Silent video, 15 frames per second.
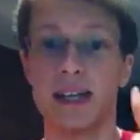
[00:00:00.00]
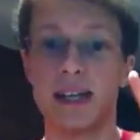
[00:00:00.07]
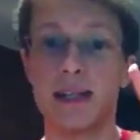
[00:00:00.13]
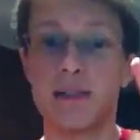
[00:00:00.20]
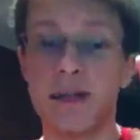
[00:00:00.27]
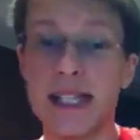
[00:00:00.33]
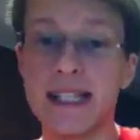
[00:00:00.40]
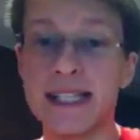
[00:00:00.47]

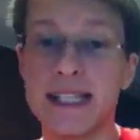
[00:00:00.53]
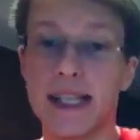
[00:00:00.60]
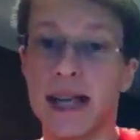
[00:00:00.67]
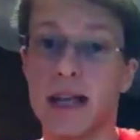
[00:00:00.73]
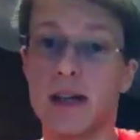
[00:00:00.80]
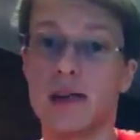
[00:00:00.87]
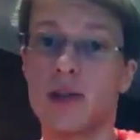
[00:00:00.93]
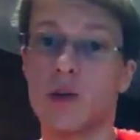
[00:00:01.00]
some
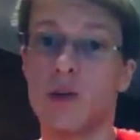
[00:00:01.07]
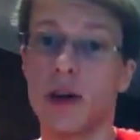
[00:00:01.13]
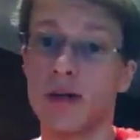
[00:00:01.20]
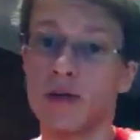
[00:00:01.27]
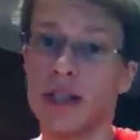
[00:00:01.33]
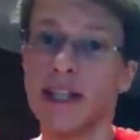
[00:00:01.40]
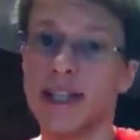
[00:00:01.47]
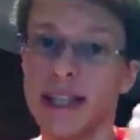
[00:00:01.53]
insight into
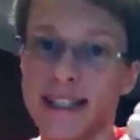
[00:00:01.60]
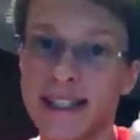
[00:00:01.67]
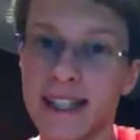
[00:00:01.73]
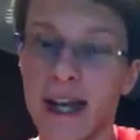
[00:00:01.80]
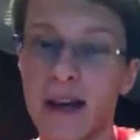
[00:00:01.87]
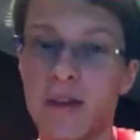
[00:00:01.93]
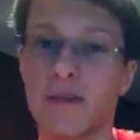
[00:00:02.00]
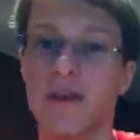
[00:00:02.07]
what really
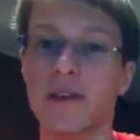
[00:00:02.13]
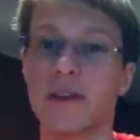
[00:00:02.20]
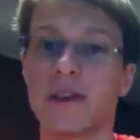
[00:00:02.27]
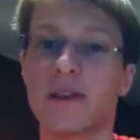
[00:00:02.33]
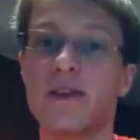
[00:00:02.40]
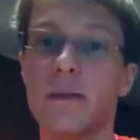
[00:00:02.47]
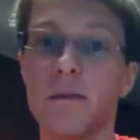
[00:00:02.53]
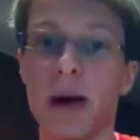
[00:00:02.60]
exciting
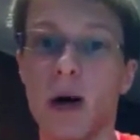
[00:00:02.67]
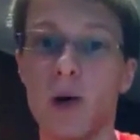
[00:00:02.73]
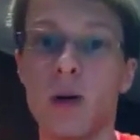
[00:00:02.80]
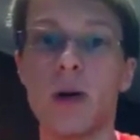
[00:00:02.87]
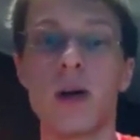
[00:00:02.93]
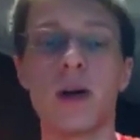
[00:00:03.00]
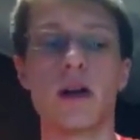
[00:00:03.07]
physics is about.